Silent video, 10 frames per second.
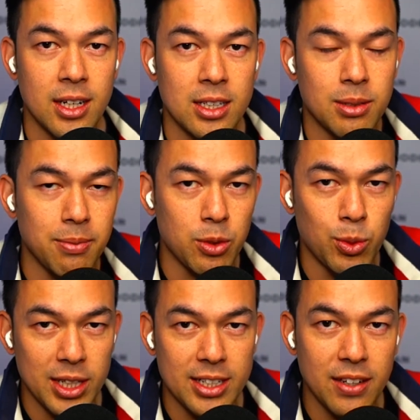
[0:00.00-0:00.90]
It's becoming
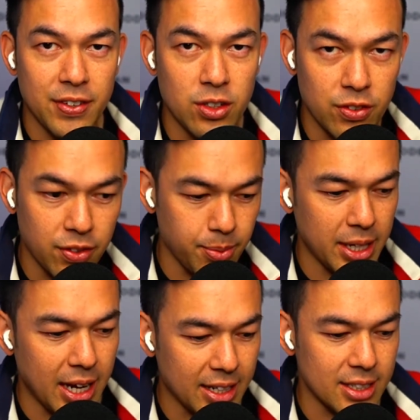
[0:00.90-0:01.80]
really difficult for me
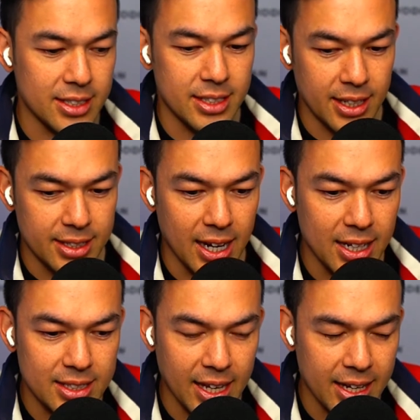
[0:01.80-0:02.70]
to actually set a task.